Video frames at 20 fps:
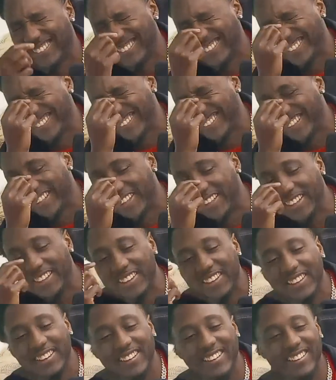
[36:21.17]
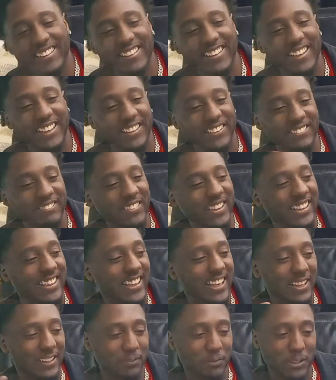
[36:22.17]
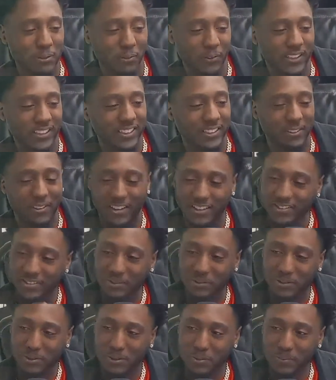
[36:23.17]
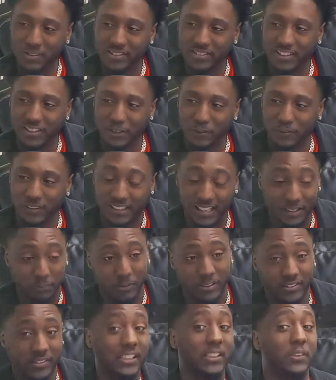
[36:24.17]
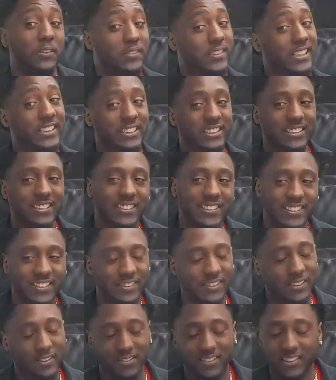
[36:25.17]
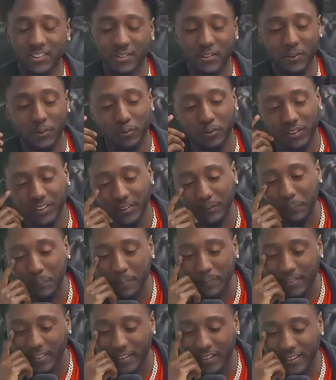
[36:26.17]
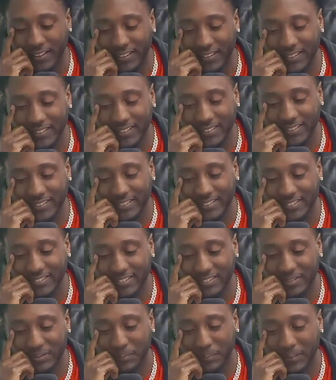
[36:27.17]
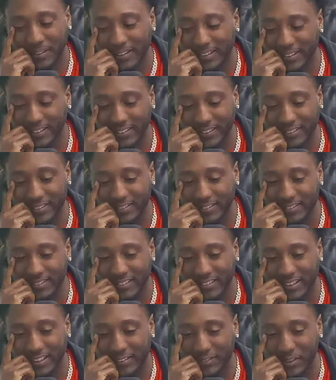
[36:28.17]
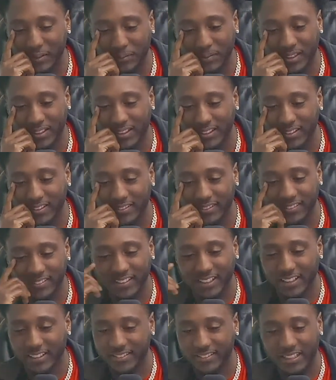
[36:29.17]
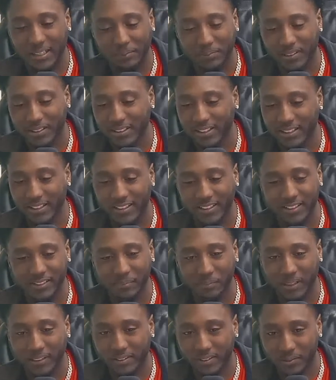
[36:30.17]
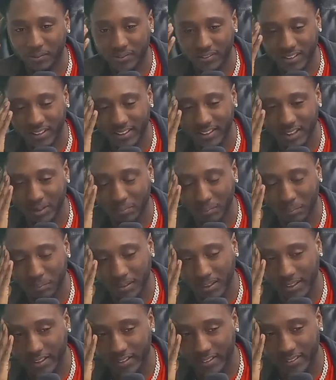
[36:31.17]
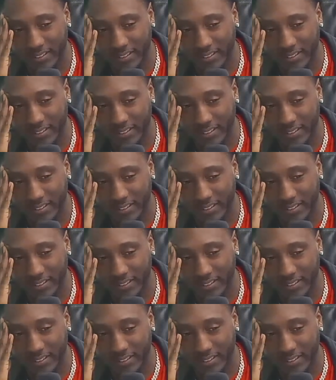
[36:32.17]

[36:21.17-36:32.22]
I'm like, man, I'll be running across the room and stuff, and like, but still teaching. It's fun. But yeah, sometimes you gotta stop the class, make them stand up and play